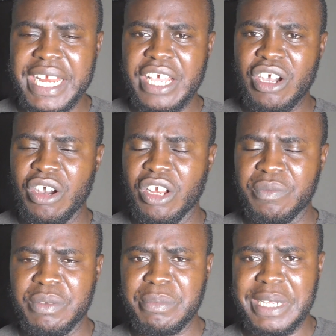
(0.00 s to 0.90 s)
many
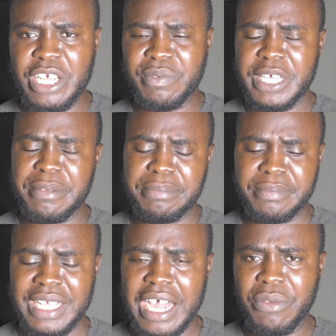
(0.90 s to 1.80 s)
of them
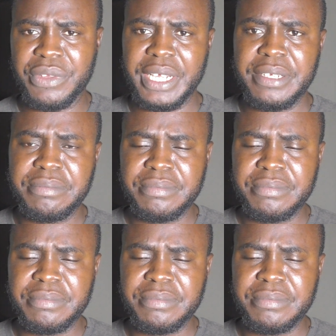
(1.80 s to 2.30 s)
out there.